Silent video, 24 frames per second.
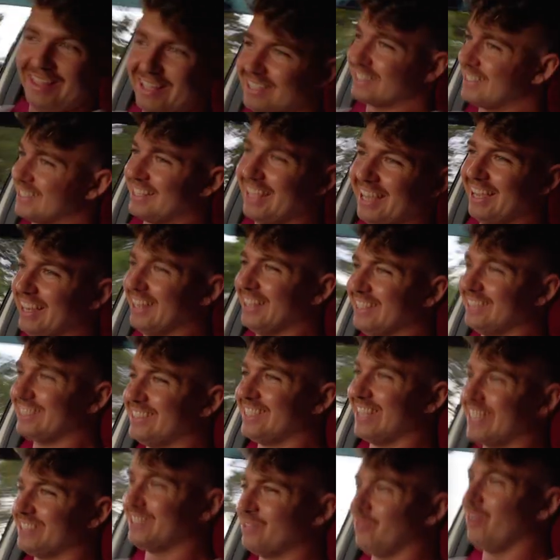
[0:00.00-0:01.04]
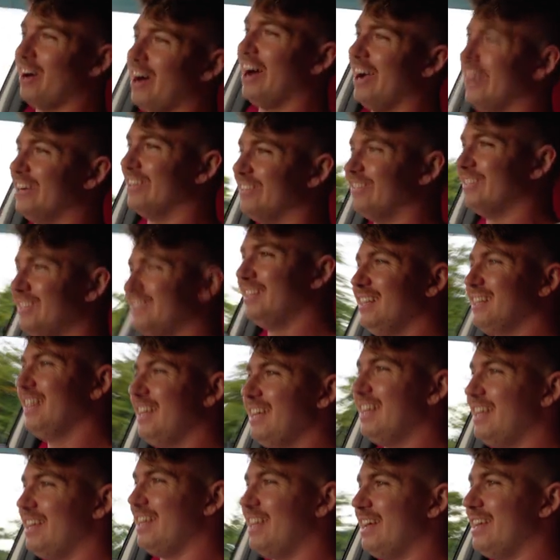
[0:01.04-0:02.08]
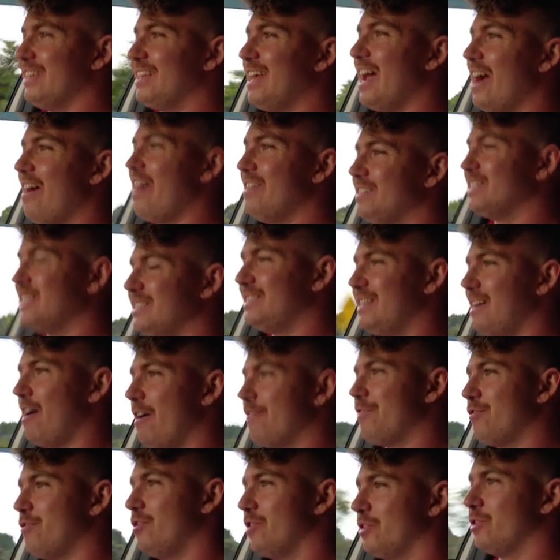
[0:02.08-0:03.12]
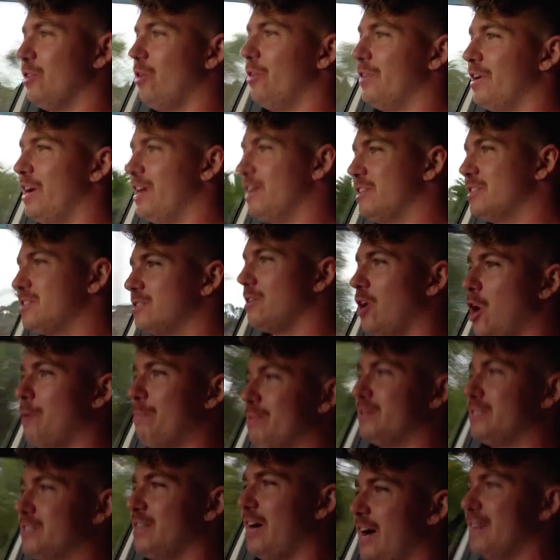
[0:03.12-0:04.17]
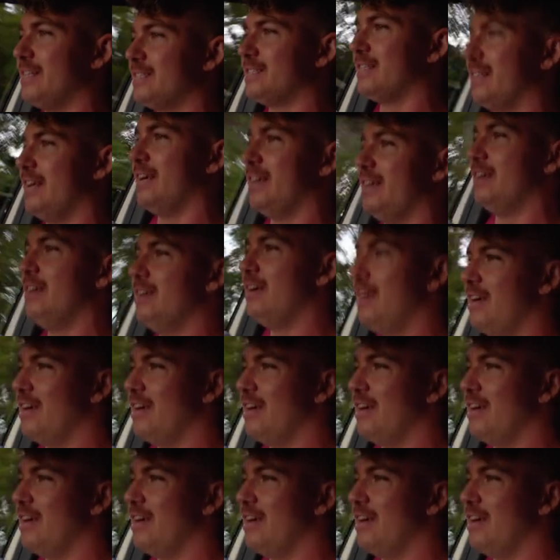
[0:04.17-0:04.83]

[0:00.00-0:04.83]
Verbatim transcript: this thing is just wild. It carries itself through the corner so precisely.